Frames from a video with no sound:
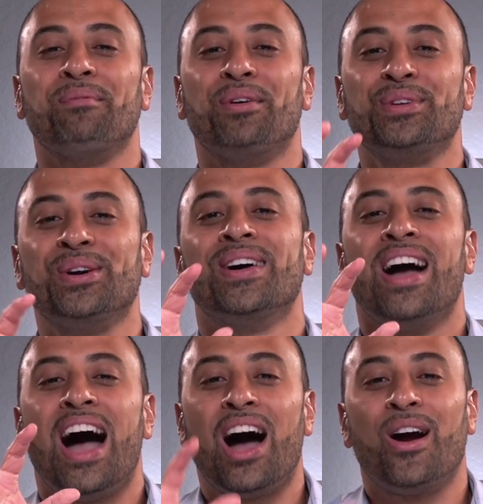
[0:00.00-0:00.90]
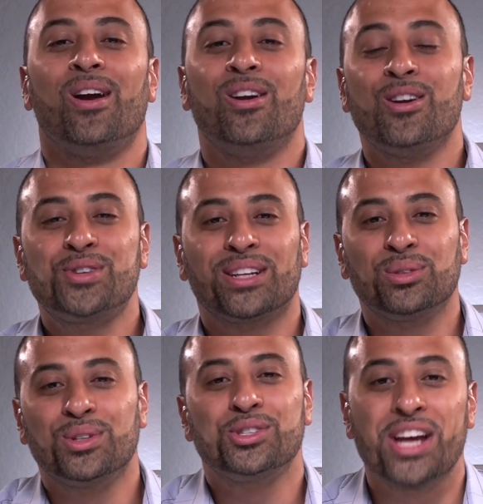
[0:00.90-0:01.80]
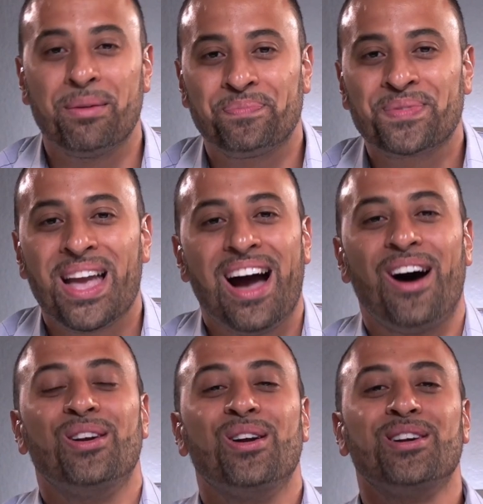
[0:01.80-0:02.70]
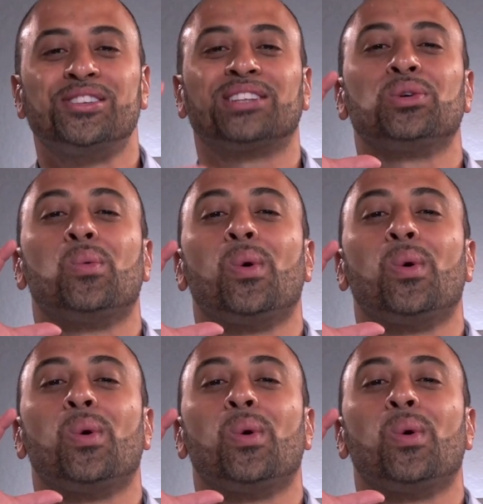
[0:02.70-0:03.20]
some of you are allergic to the gym, allergic to